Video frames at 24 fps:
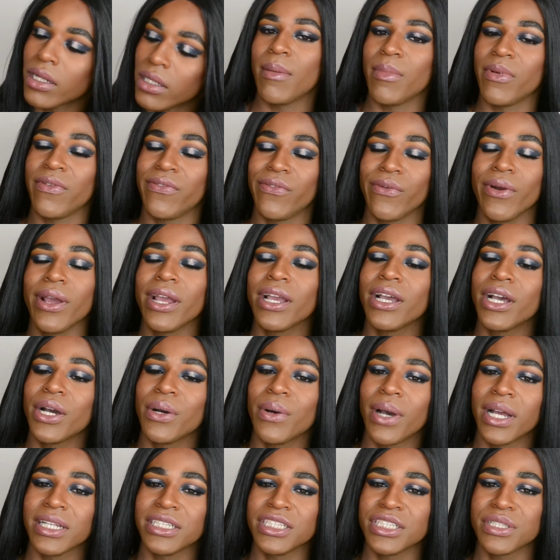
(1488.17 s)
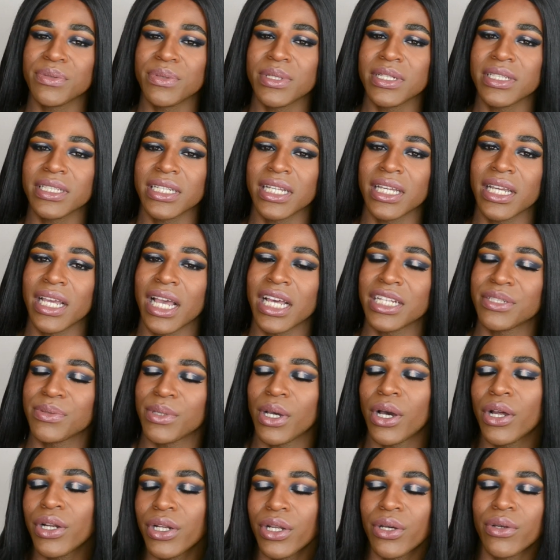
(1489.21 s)
Before I go, I just want to say, as we
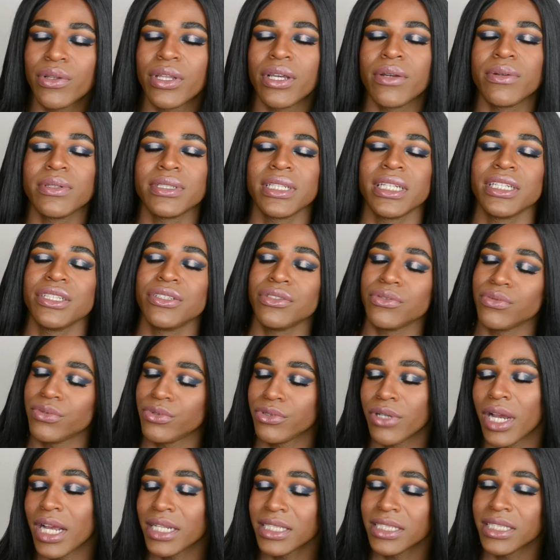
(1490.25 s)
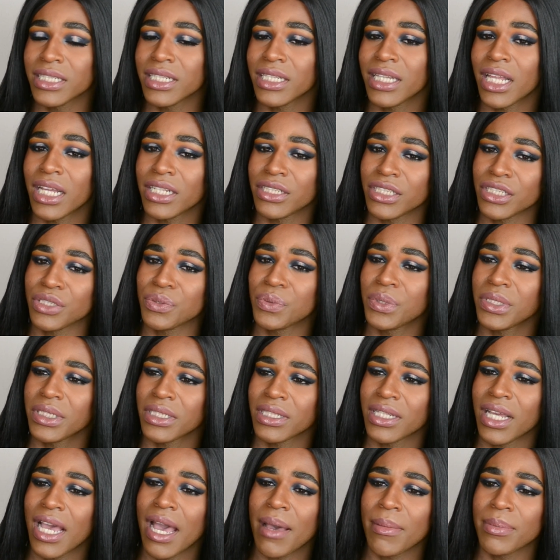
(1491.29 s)
all know, there was a tragedy that just
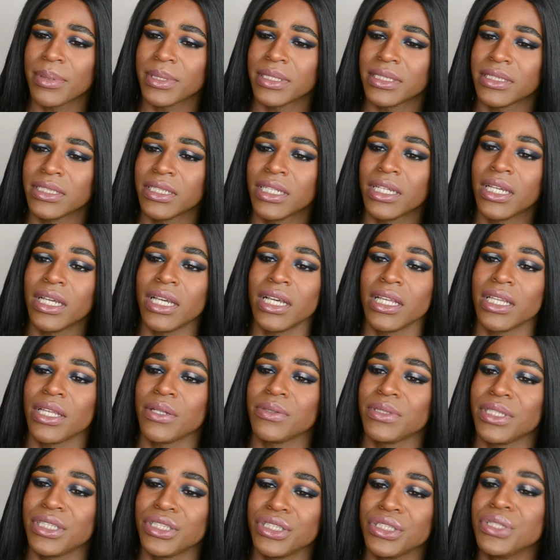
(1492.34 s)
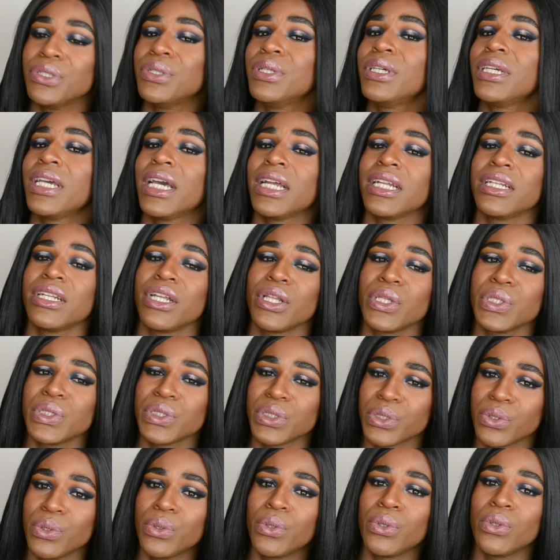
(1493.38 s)
recently happened. There was a shooting at another
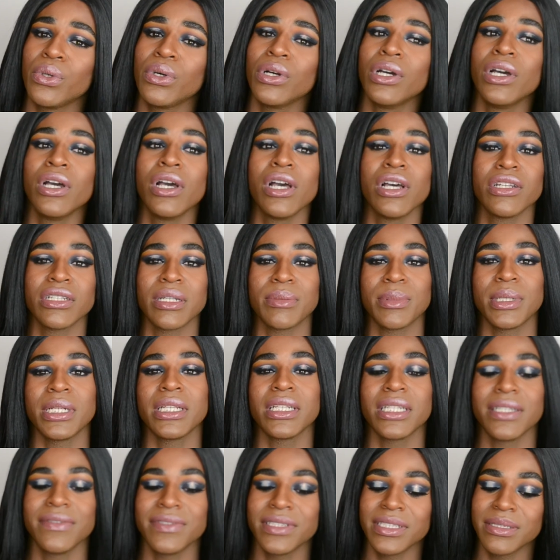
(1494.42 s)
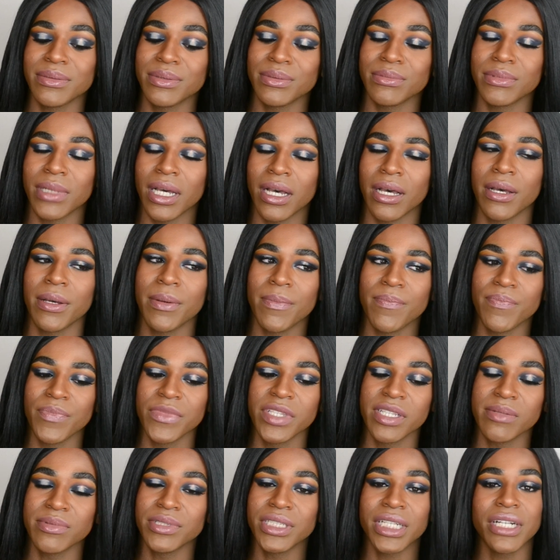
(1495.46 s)
school. So I'm going to leave
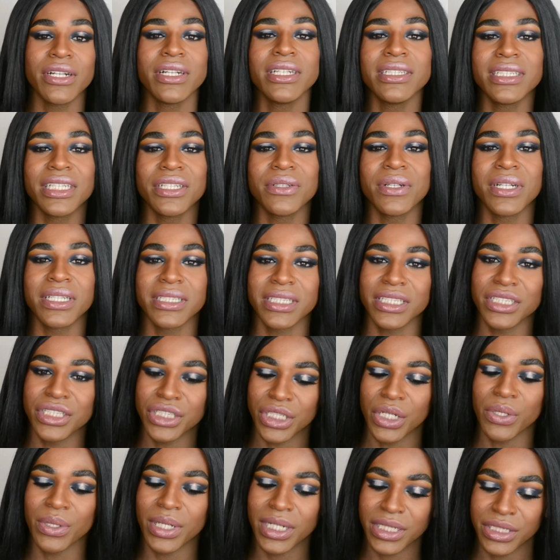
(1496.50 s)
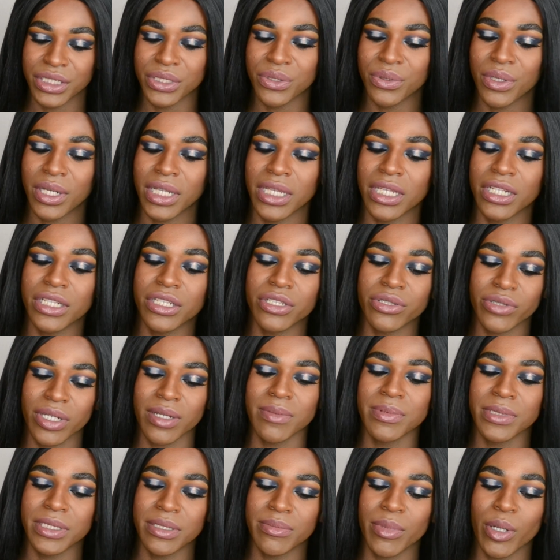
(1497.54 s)
some charities that you guys can donate to in the
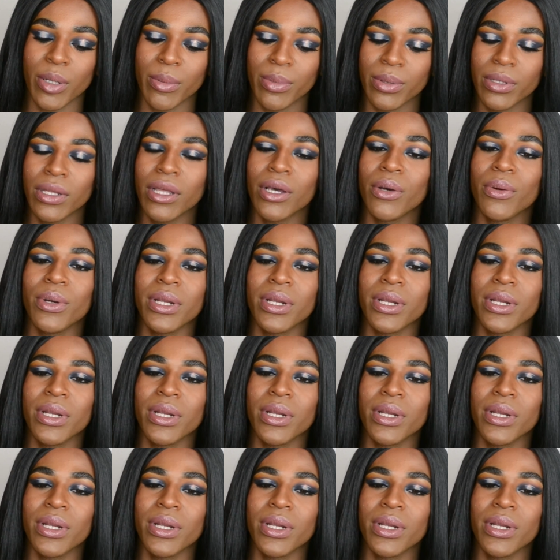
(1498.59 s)
description bar below.